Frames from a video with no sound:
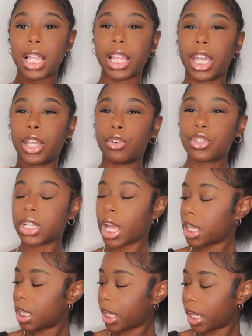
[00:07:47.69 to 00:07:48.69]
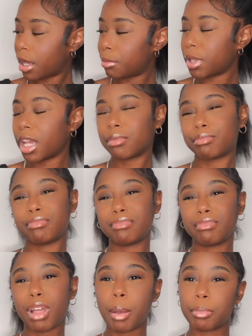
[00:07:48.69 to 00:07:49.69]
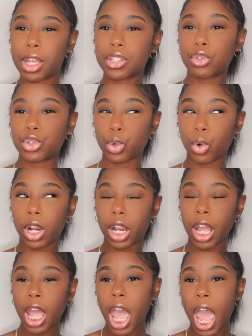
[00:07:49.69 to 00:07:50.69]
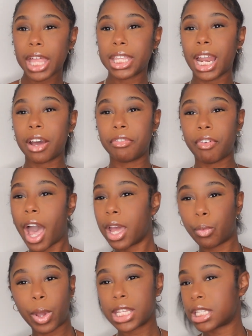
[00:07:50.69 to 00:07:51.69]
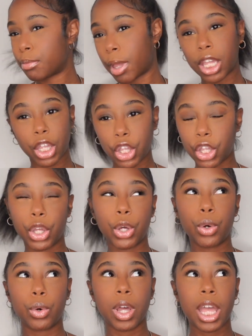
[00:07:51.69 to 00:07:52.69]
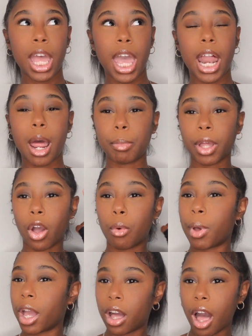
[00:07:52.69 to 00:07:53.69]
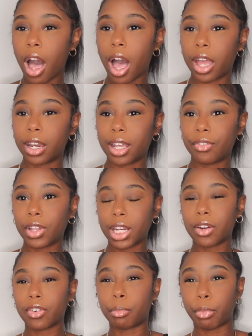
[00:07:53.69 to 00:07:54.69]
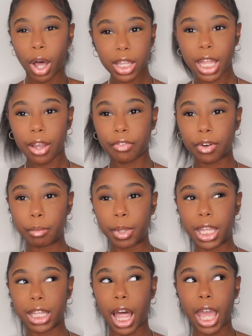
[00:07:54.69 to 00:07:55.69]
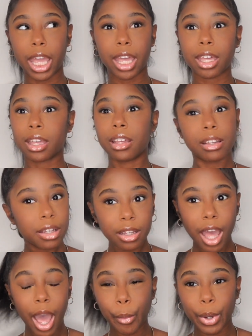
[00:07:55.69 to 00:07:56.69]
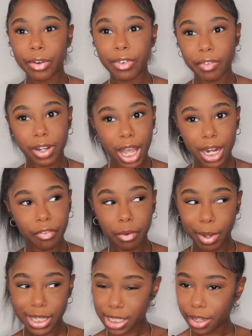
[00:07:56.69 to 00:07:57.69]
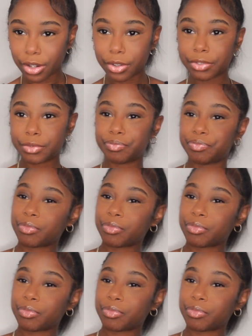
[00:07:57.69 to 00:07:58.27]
Like, usually I look at them like, I'm not so sure. And then I find ways to make it cute. And I'm like, oh my God, if they never bought that for me, like, I would have never gotten it for myself.